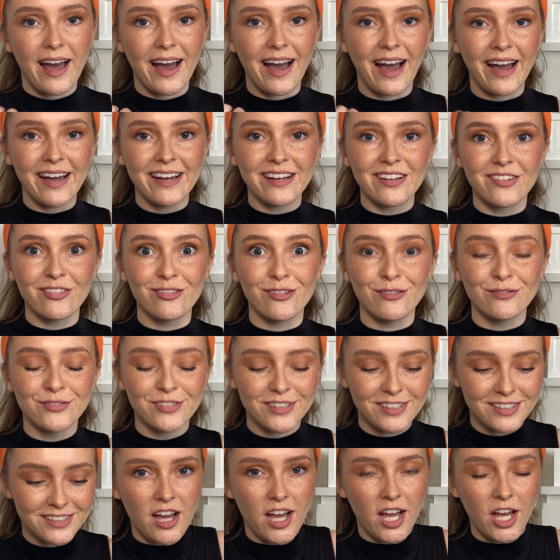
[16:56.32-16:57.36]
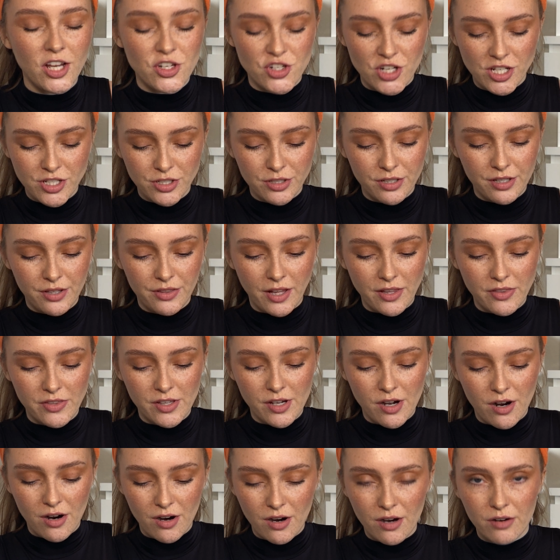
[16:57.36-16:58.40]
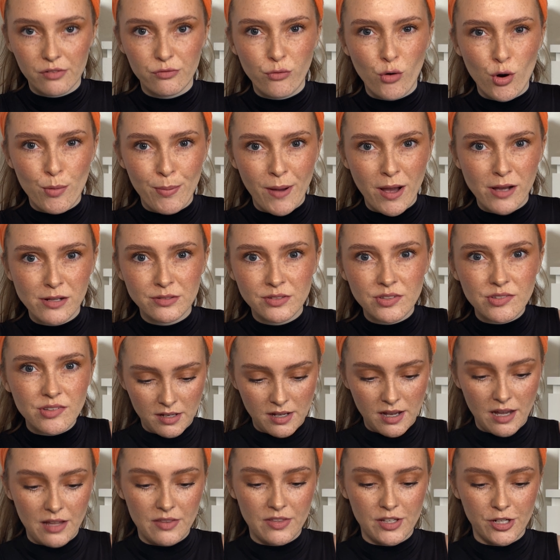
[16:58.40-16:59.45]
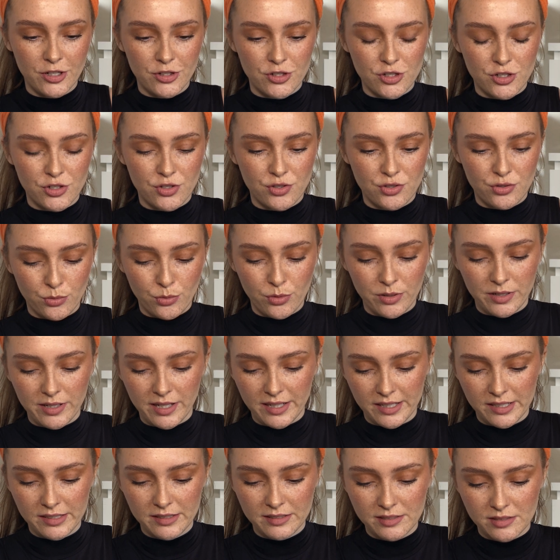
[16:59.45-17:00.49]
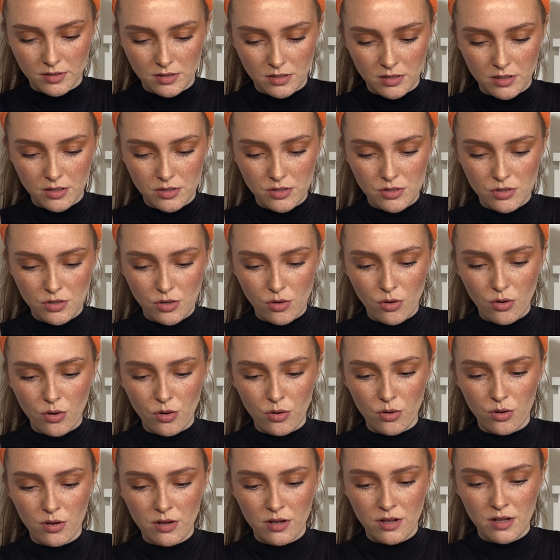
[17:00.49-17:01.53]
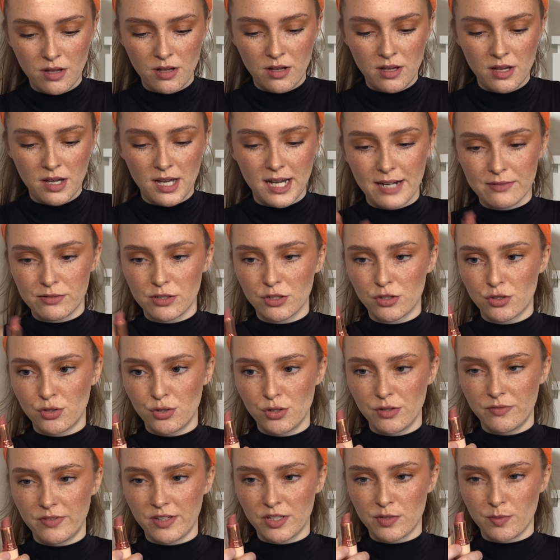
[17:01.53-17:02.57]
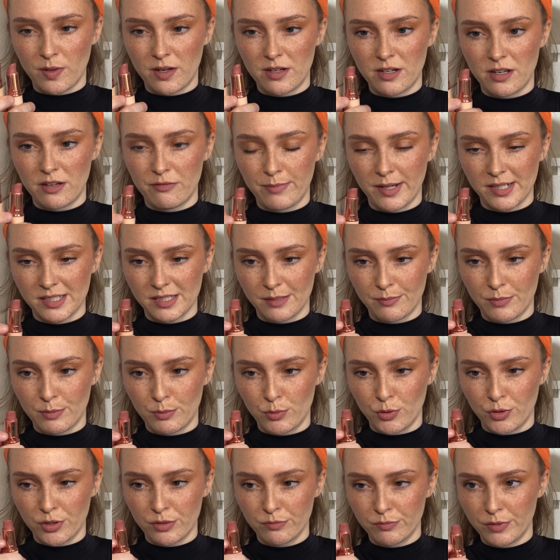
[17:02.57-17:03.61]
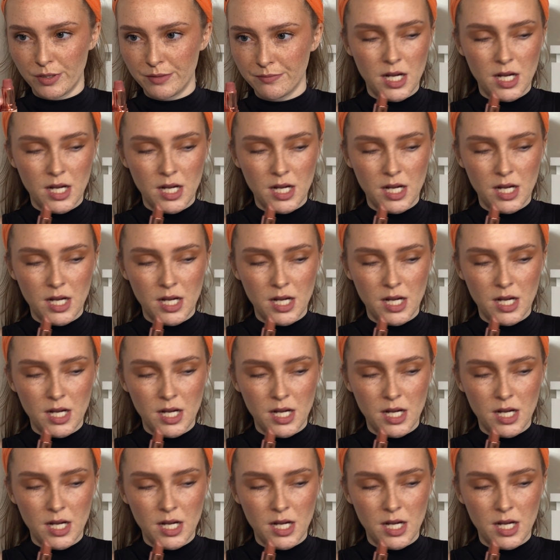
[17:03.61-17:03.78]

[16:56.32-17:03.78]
I love these. I genuinely think they are £4 and they are just so nice. Oh no! I've got 2 of this one and I've picked up the broken one,